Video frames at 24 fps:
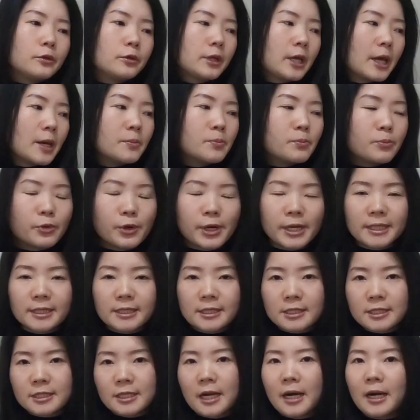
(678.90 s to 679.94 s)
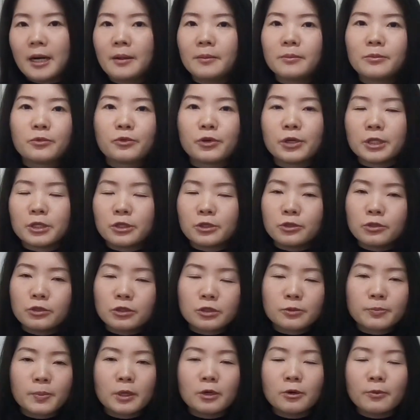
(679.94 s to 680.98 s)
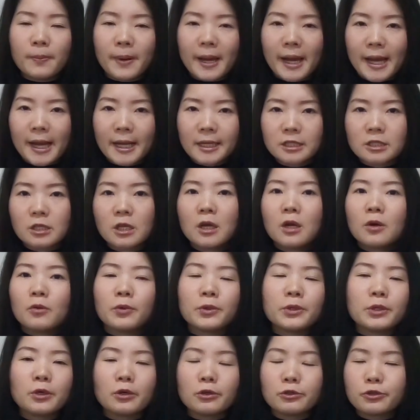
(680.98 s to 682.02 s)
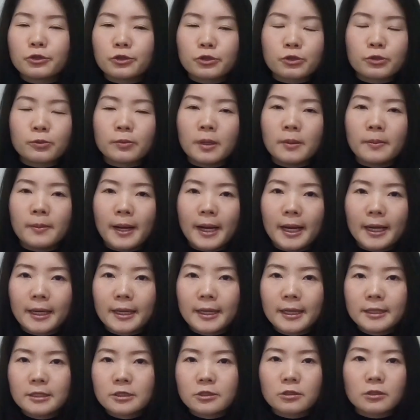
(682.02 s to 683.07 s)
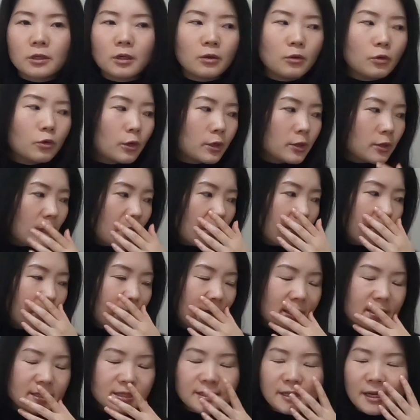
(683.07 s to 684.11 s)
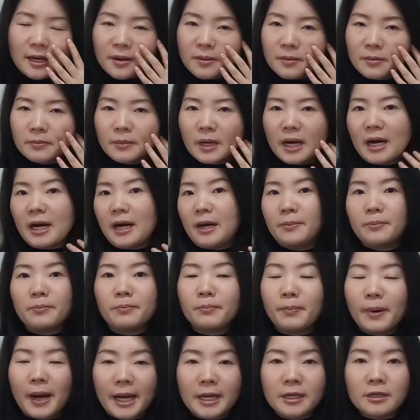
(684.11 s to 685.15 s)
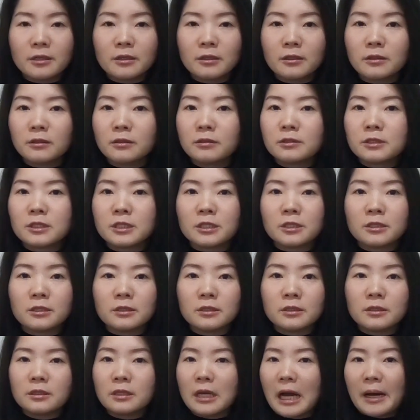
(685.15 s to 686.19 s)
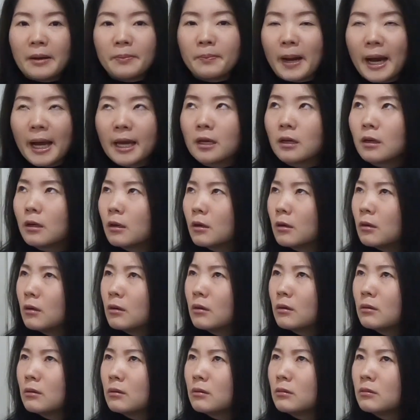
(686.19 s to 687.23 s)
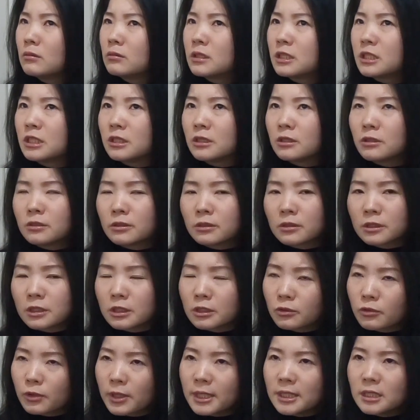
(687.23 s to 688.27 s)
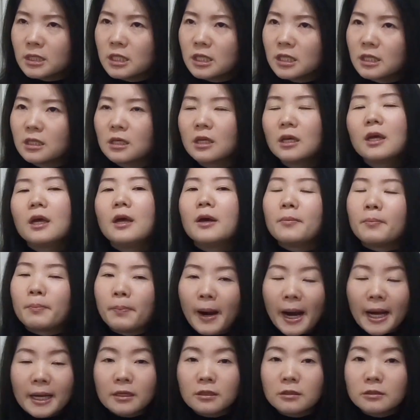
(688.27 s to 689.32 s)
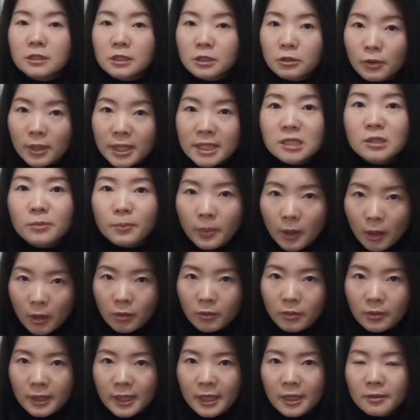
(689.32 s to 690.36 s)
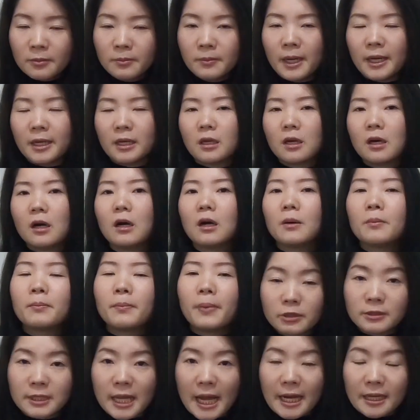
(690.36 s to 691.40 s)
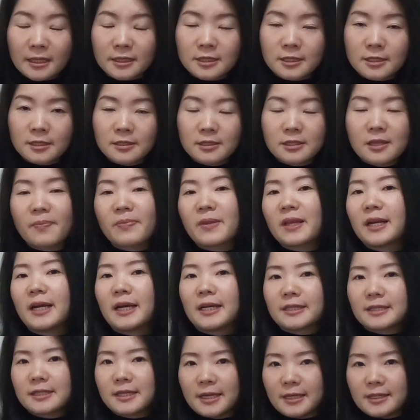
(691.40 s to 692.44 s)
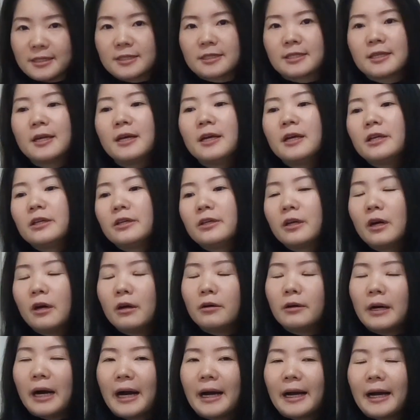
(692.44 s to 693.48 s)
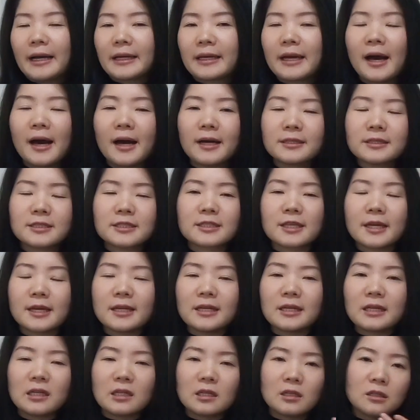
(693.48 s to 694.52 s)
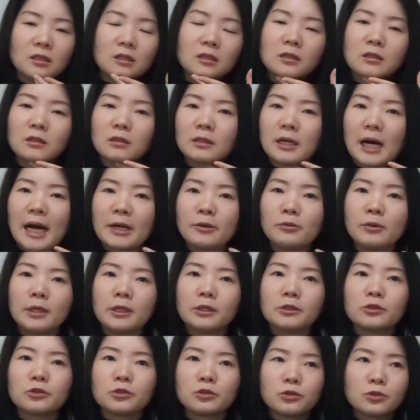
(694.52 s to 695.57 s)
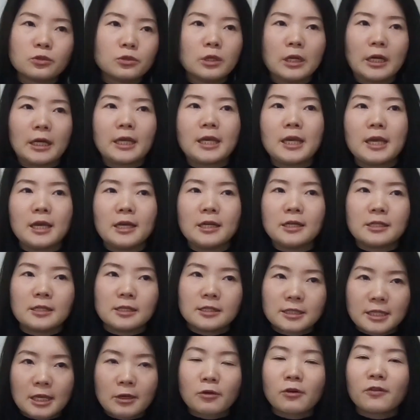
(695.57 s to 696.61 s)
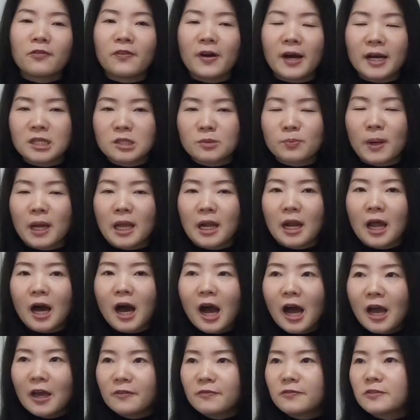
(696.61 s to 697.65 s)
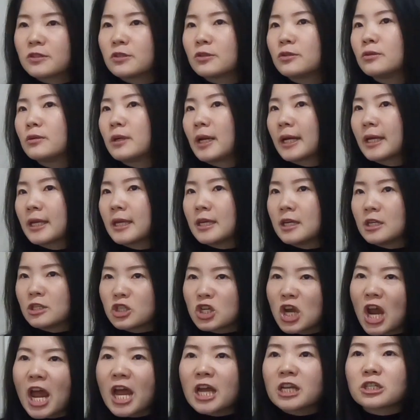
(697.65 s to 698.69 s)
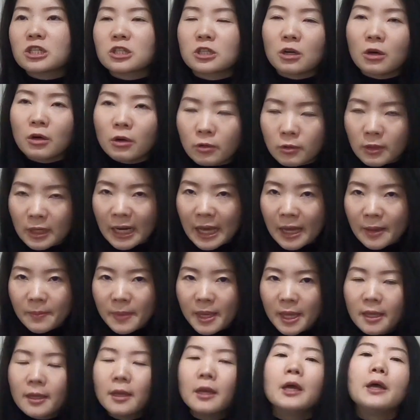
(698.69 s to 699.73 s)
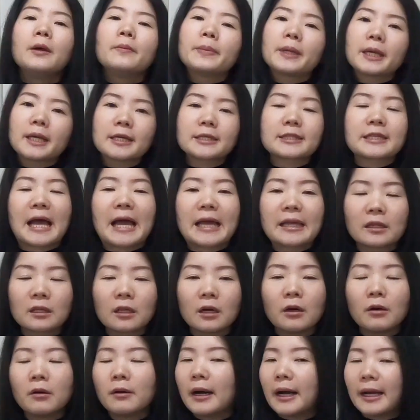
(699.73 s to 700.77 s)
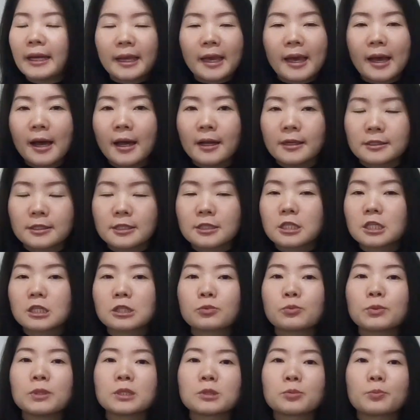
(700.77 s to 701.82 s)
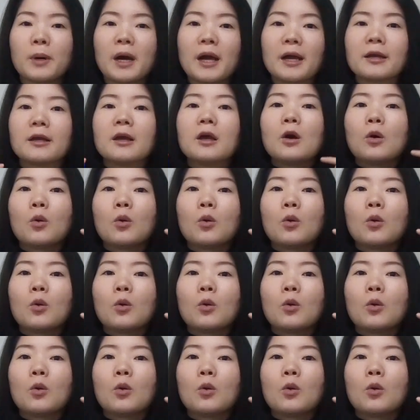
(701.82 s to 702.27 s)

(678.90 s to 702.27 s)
you can bring some reusable bags when you go to supermarkets, or you can buy some biodegradable, okay, oh my god, products, something like this. I can't say I will sacrifice my life to change the whole climate, because I know I can't just with my